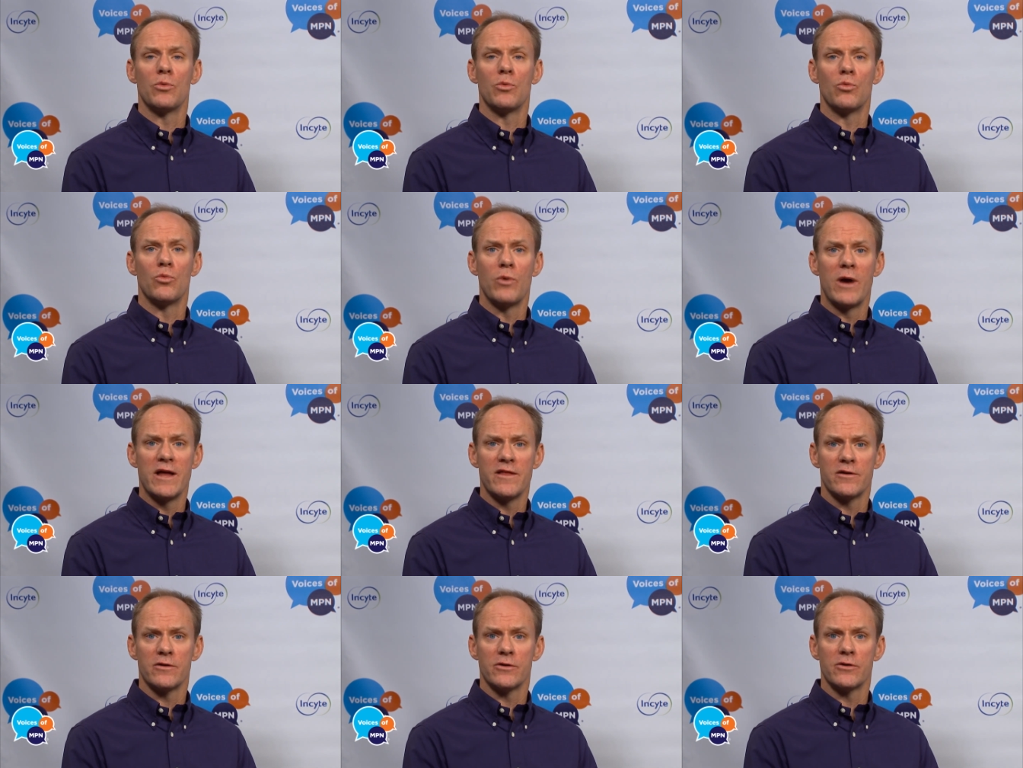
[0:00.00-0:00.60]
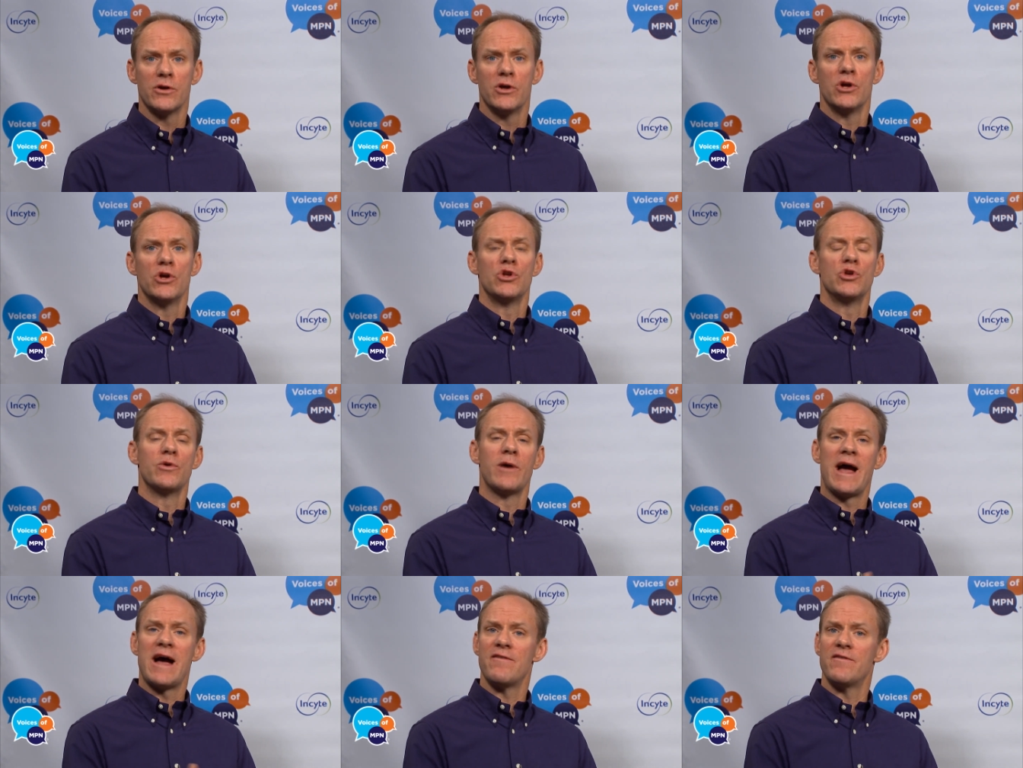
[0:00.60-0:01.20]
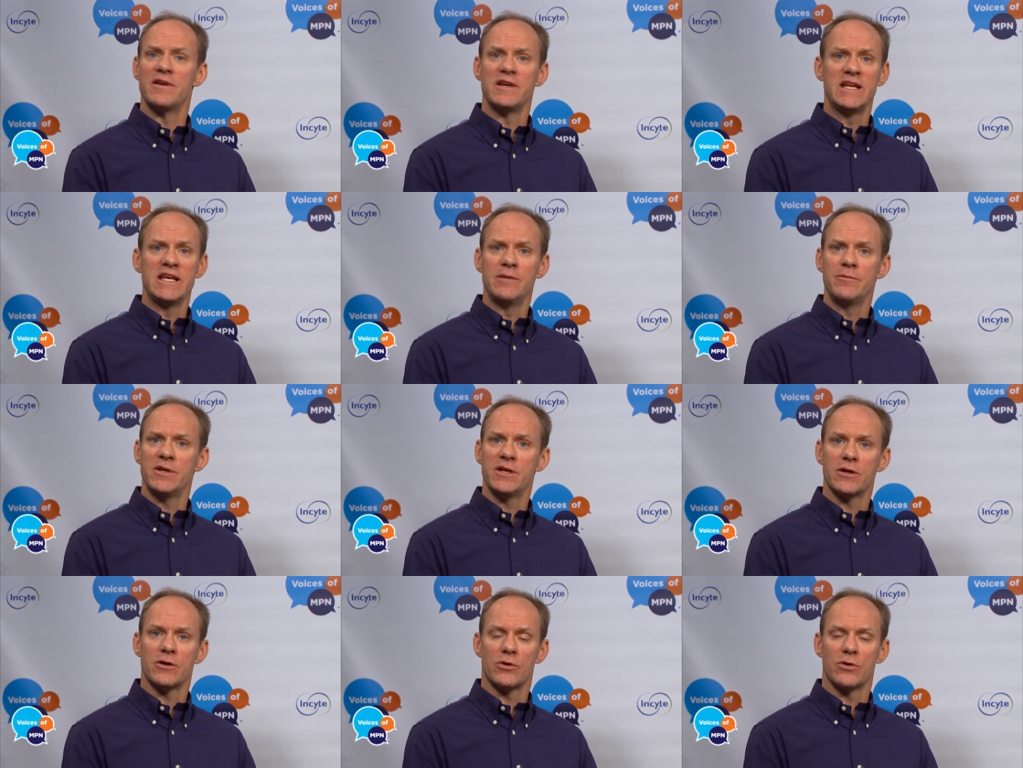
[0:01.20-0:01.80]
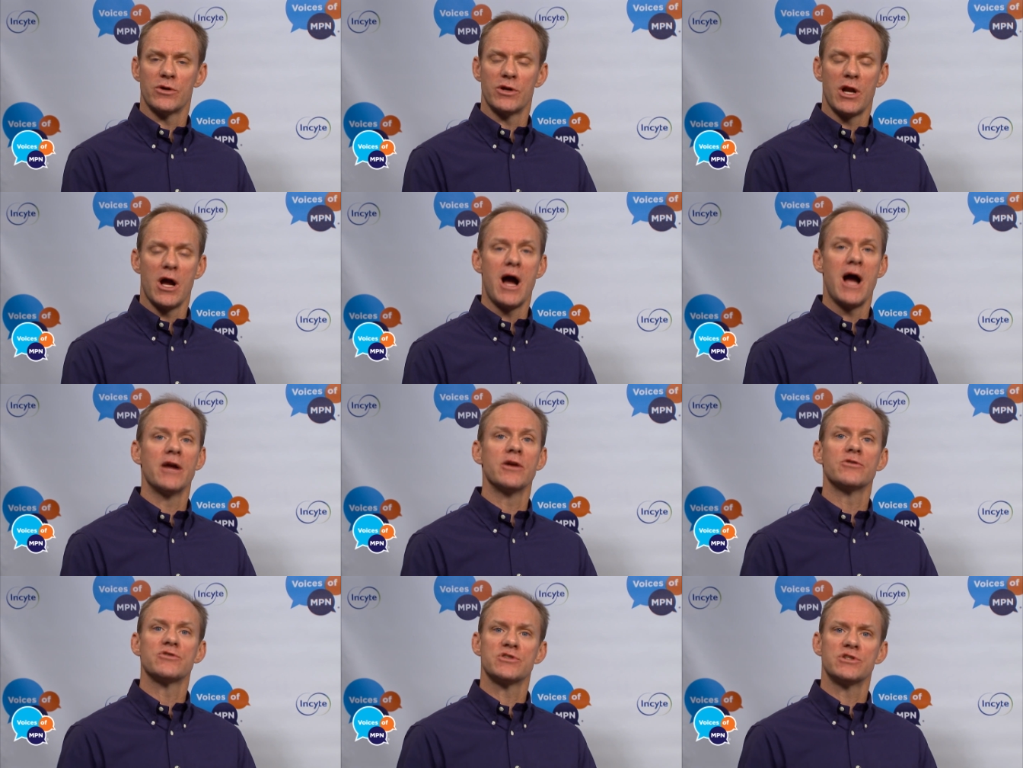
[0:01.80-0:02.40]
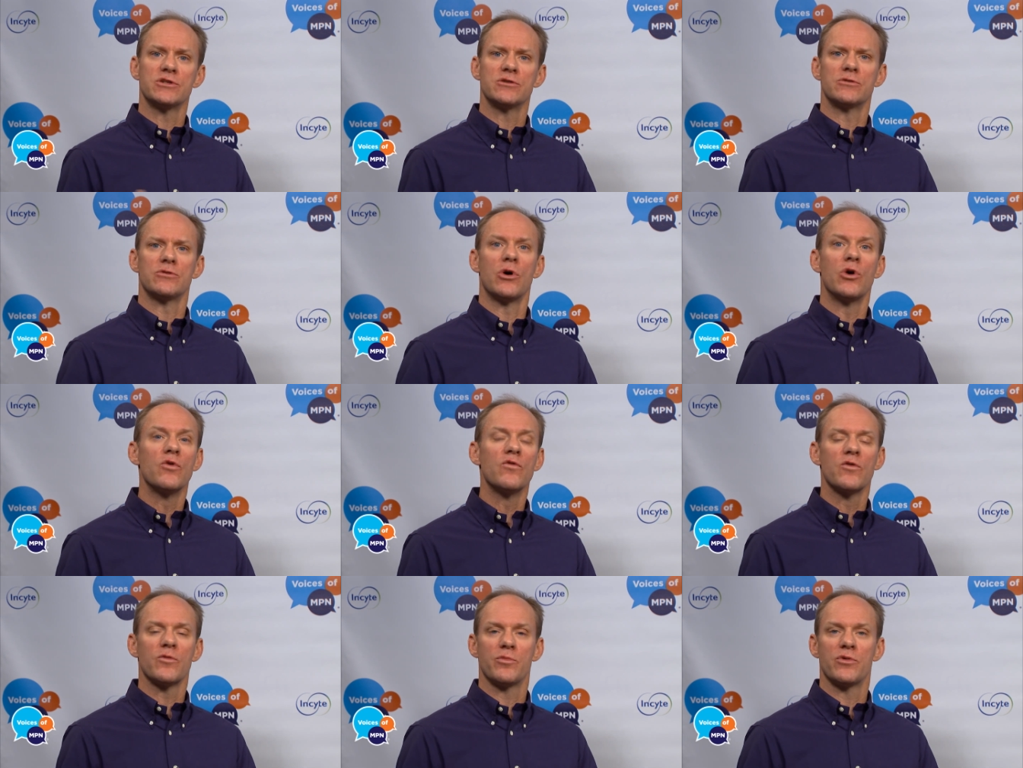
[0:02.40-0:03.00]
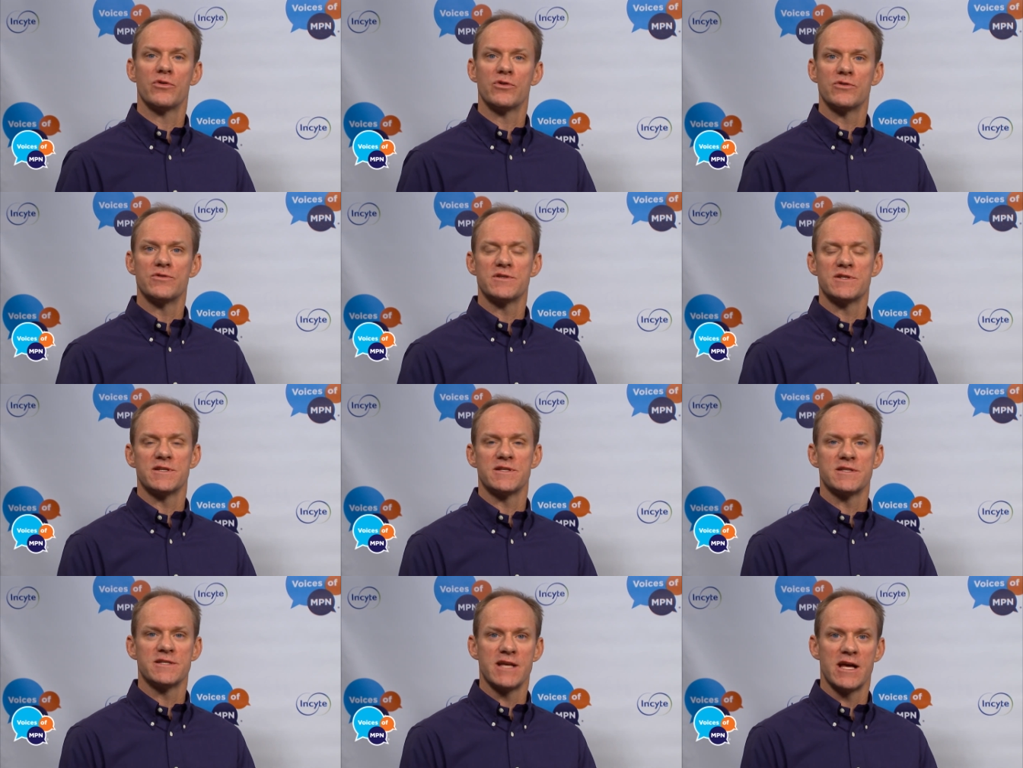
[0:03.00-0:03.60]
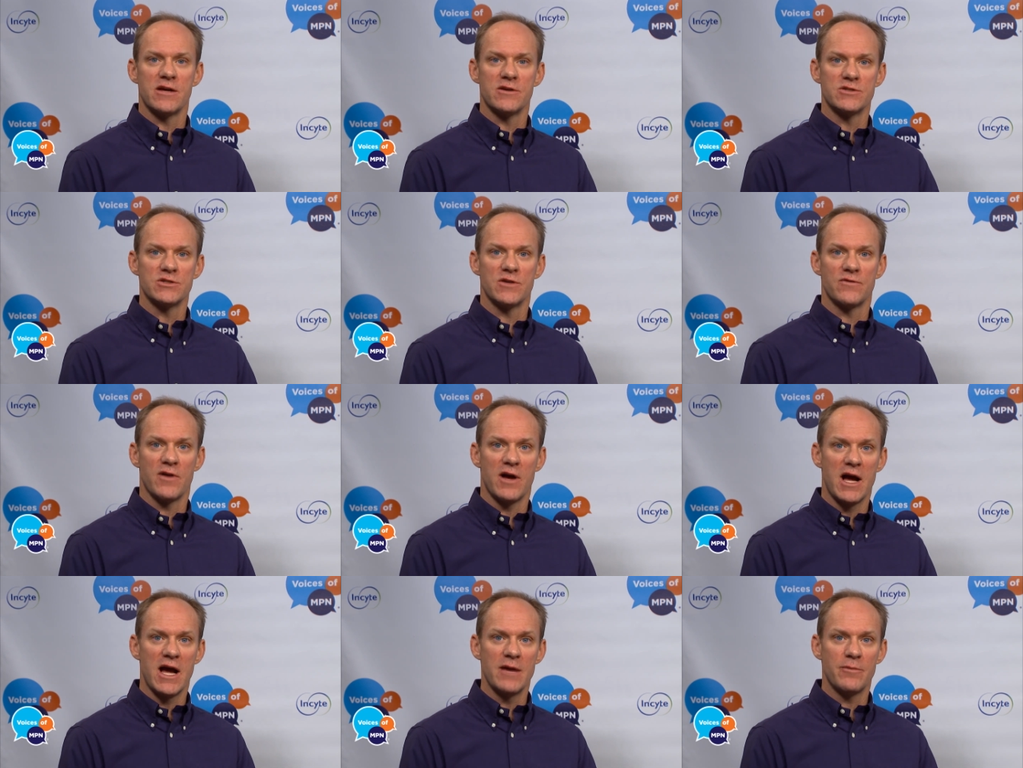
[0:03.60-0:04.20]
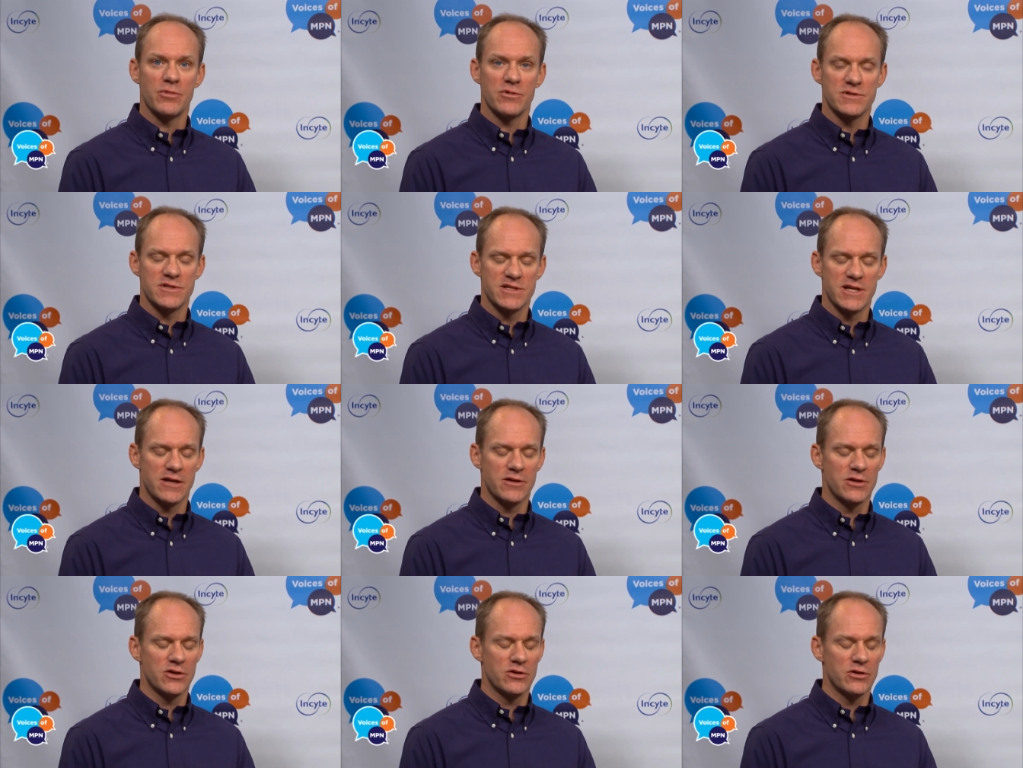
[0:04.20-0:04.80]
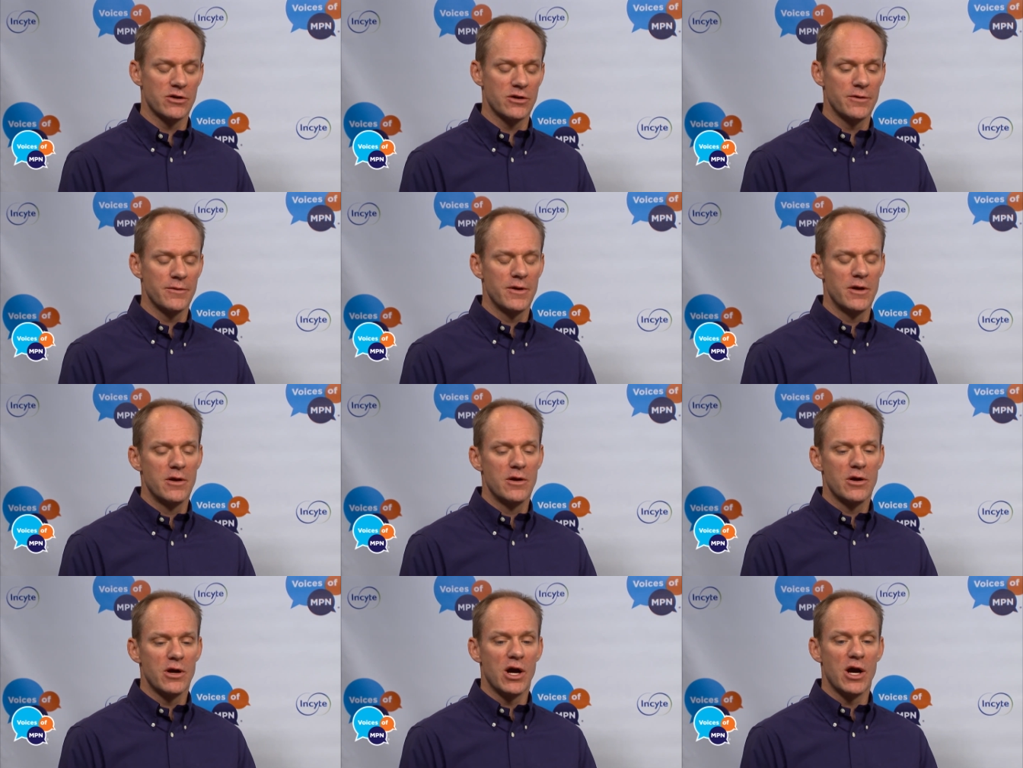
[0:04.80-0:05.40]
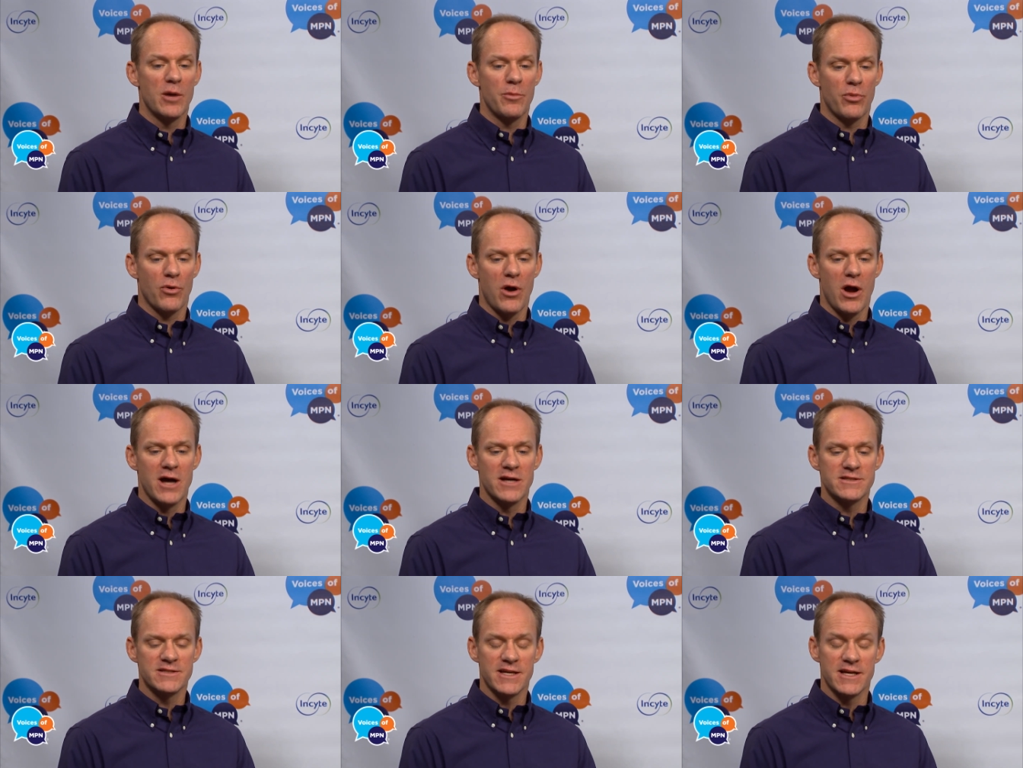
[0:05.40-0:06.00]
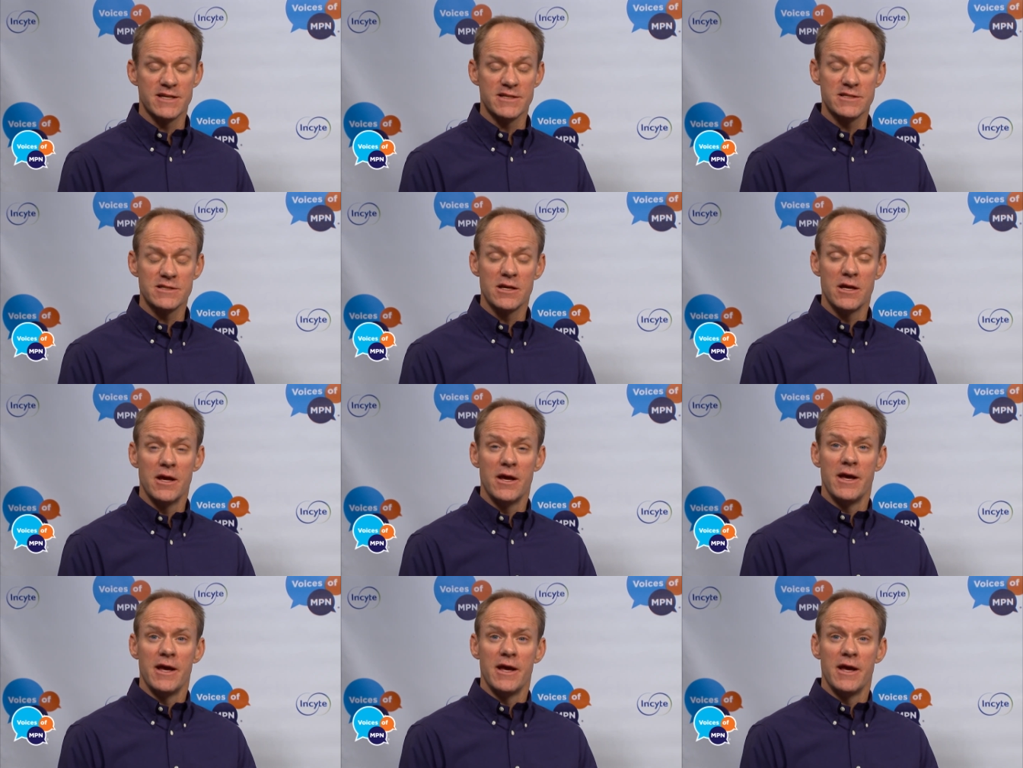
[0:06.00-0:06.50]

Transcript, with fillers: whether you have anemia or not, you're still overproducing cells. You have a hypercellular process.